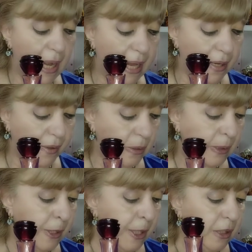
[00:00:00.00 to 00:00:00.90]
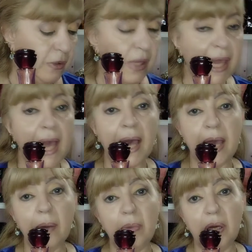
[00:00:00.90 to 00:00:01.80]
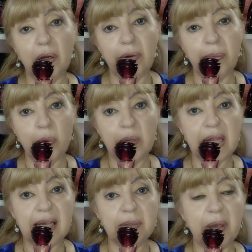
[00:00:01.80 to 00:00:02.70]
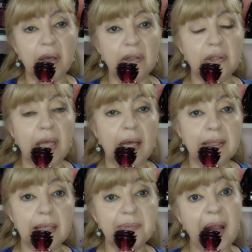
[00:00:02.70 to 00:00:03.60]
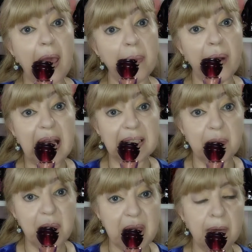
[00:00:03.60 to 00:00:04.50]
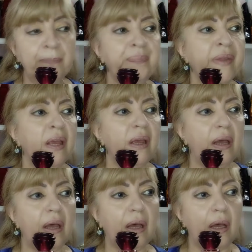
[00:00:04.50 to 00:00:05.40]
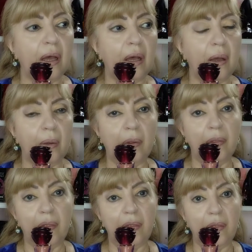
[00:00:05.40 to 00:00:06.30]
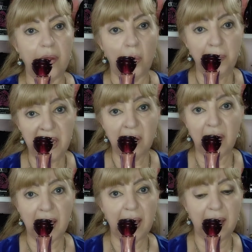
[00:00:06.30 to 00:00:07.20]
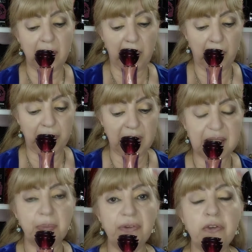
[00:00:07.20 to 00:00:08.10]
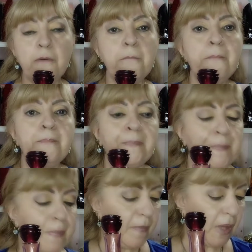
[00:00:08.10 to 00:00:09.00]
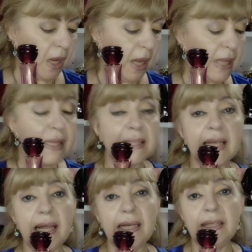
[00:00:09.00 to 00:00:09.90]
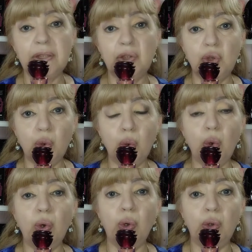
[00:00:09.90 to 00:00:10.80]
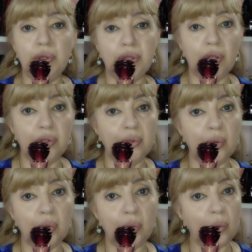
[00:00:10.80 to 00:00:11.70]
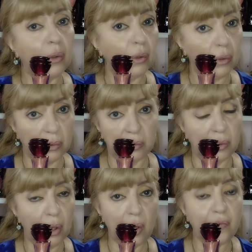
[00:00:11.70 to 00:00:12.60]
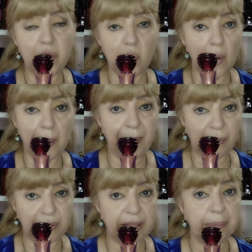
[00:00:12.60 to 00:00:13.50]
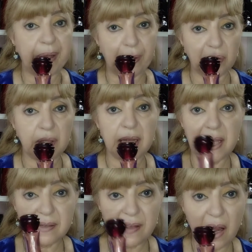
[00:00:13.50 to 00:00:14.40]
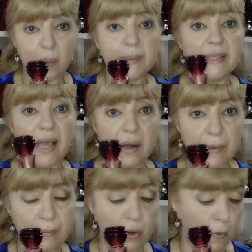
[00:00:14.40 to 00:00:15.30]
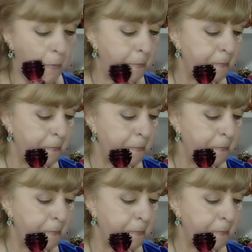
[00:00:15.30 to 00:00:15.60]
later. Today I am uh, reviewing this because a subscriber asked me uh, the opinion I had about this perfume, and I decided to uh, talk to uh, all of you about it because it deserves a review.